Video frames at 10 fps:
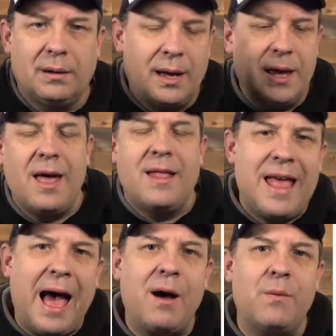Okay?
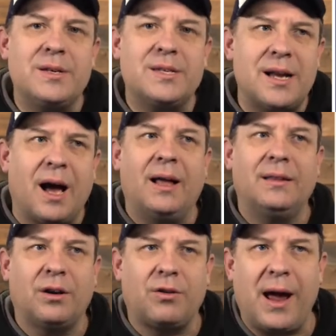That was
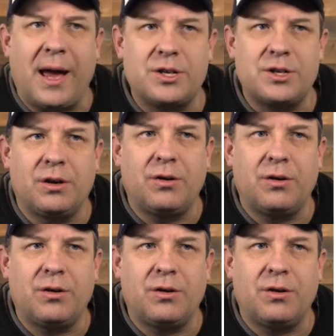not the crash.